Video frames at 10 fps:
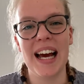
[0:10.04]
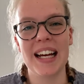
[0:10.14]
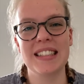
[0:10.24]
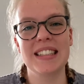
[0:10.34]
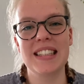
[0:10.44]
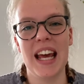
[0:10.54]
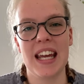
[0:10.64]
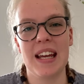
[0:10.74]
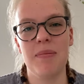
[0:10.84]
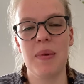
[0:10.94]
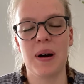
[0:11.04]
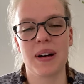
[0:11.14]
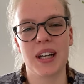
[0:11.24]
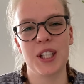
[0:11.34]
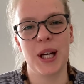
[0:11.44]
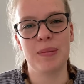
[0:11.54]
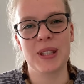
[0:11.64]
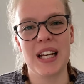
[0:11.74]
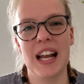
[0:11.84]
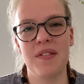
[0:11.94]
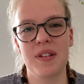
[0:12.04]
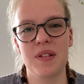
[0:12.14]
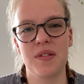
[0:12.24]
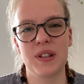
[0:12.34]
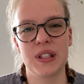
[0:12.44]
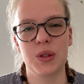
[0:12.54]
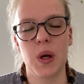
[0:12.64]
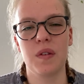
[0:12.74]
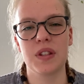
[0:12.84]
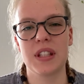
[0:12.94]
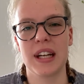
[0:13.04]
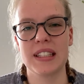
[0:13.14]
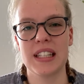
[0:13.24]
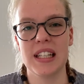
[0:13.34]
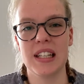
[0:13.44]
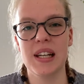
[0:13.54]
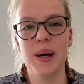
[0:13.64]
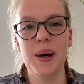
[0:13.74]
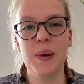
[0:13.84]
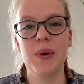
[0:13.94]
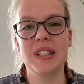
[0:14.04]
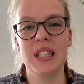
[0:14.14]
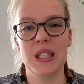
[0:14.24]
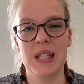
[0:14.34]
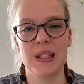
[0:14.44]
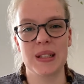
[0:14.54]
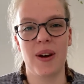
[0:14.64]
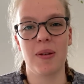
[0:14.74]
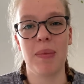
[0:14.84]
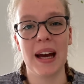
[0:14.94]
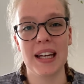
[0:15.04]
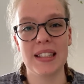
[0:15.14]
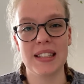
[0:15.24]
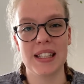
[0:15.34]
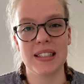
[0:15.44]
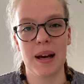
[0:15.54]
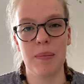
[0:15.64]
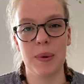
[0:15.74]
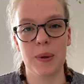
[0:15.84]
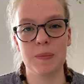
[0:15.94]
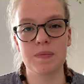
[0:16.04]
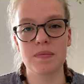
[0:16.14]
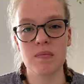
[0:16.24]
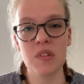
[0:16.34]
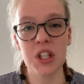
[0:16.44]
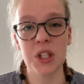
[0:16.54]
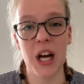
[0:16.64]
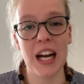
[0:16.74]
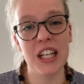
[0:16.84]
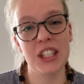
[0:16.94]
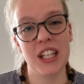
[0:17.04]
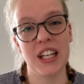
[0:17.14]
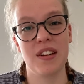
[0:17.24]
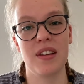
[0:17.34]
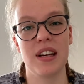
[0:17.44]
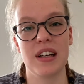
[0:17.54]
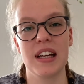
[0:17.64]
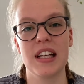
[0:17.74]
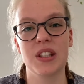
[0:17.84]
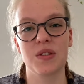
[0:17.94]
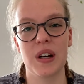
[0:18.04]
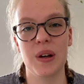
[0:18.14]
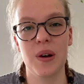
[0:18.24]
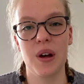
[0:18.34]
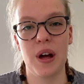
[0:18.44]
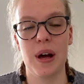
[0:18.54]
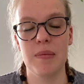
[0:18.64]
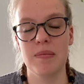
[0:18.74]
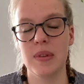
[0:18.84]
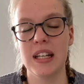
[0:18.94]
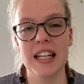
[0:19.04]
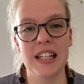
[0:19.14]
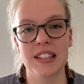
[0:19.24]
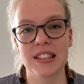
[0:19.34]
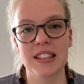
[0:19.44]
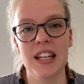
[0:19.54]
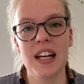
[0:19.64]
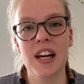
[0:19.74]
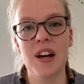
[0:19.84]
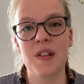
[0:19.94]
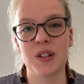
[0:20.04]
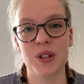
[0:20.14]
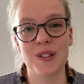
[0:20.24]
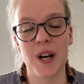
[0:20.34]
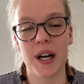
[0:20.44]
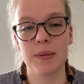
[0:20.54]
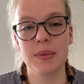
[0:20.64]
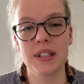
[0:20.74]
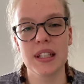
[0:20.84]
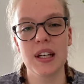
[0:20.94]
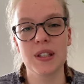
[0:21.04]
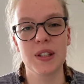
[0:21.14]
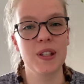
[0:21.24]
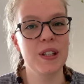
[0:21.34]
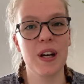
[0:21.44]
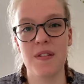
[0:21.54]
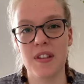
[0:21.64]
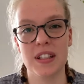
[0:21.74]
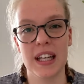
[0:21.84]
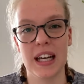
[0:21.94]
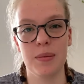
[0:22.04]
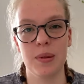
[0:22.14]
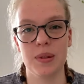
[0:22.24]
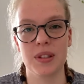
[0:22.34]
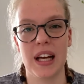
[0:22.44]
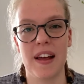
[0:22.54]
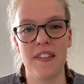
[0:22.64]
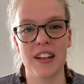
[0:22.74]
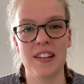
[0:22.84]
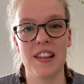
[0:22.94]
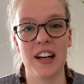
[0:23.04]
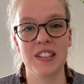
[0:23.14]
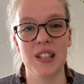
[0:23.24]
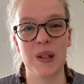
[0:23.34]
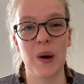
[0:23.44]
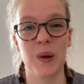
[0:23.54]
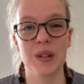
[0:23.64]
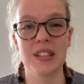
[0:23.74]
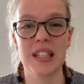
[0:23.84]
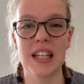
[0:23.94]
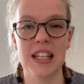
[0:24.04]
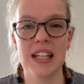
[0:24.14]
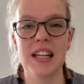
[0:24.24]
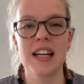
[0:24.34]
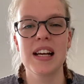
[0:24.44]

And today, in Mark chapter 11, verses 12 to 19, we see Jesus going back into the temple, challenging the Israel leaders, the scribes, turning over the tables, and there's this whole scene.